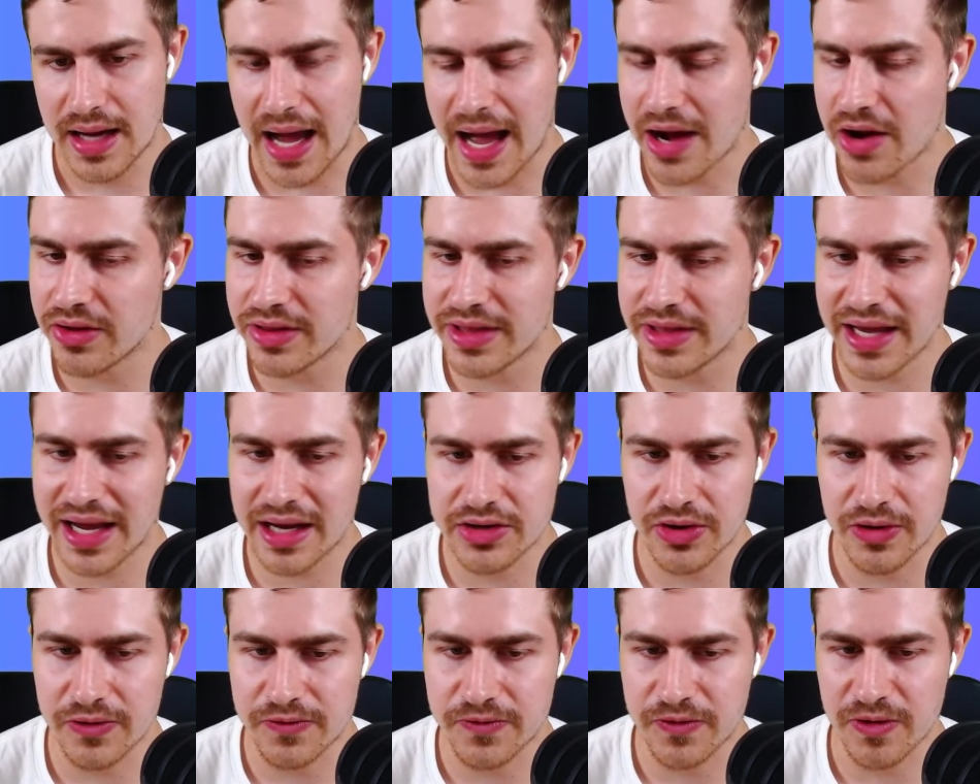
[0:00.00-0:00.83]
don't think I'd
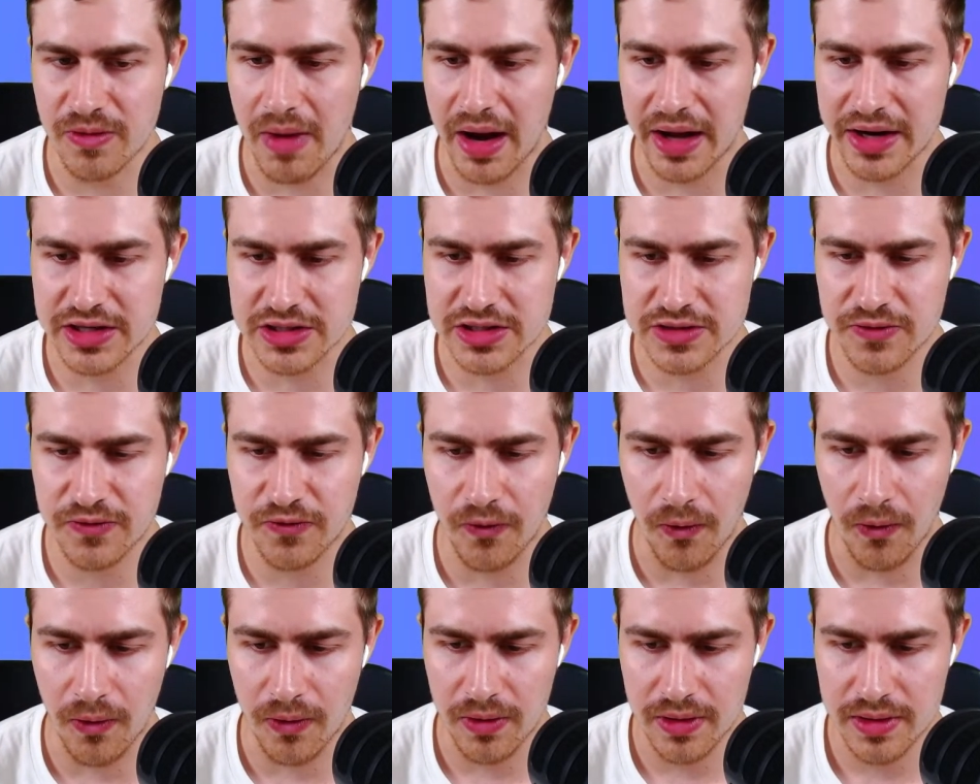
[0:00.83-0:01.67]
do it for
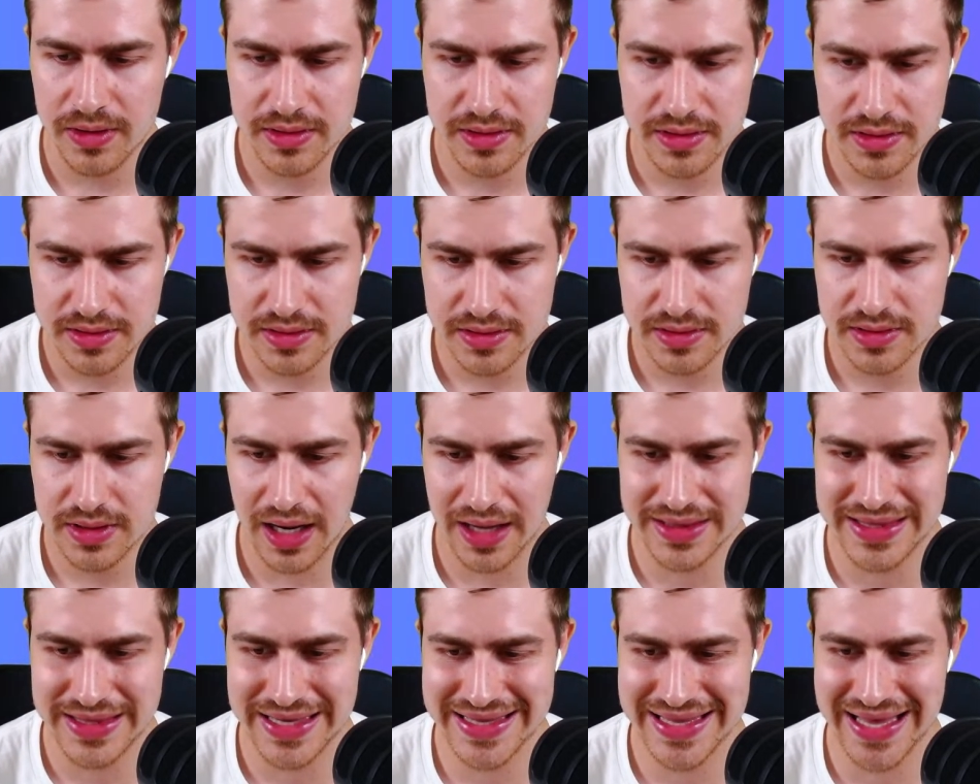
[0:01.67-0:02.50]
-4.
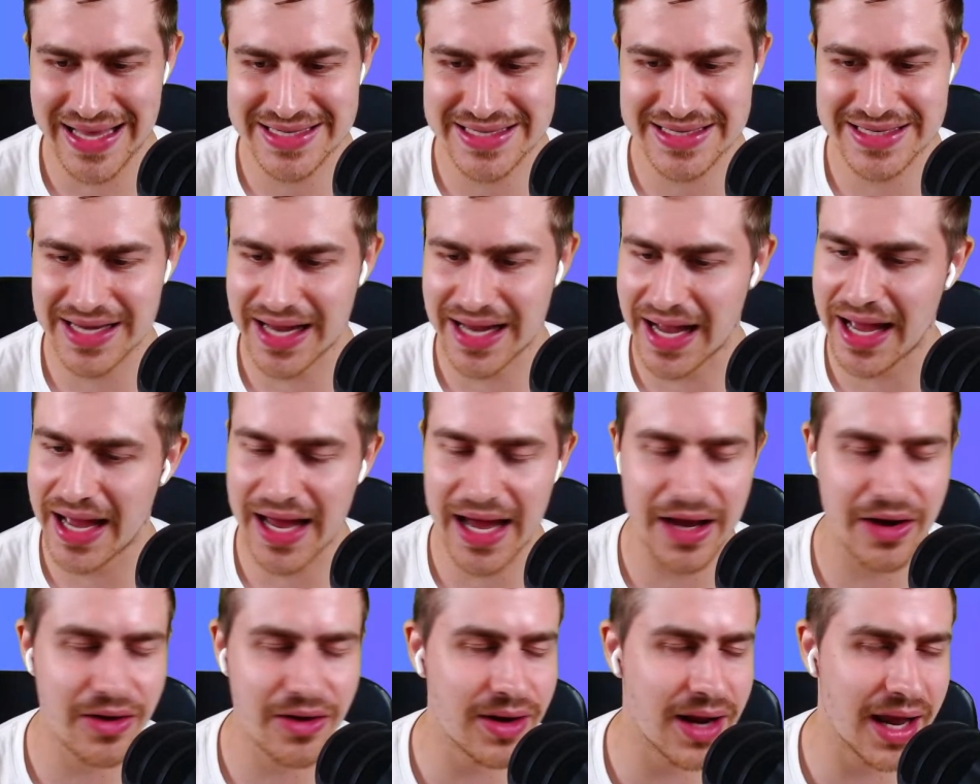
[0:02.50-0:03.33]
I think that's...
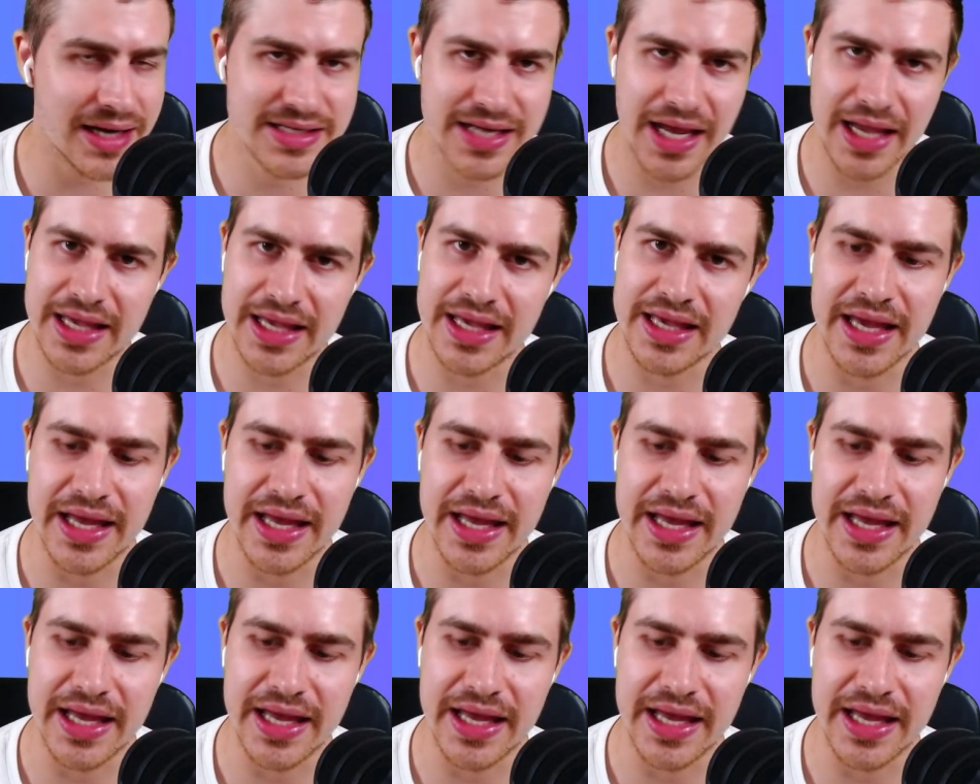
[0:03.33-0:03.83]
I don't like taking